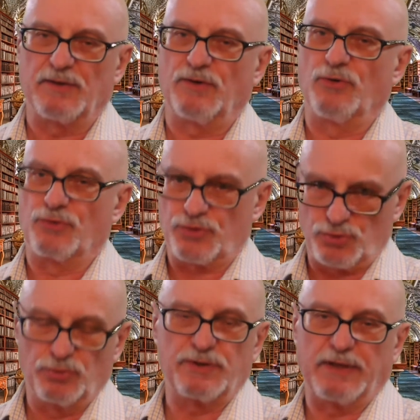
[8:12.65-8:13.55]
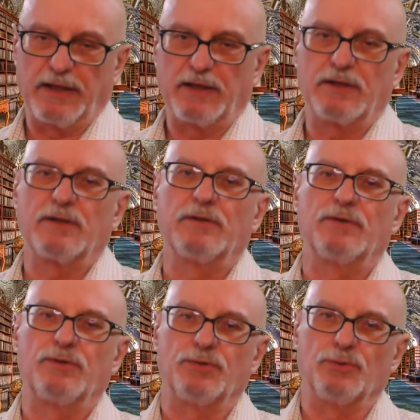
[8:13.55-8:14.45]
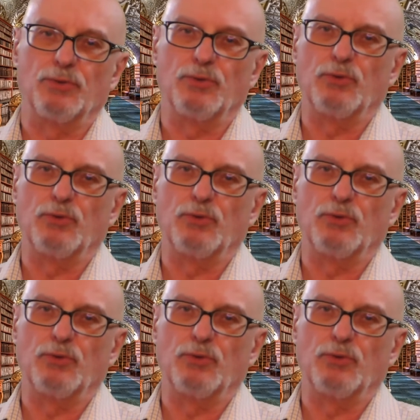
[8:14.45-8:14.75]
or should take to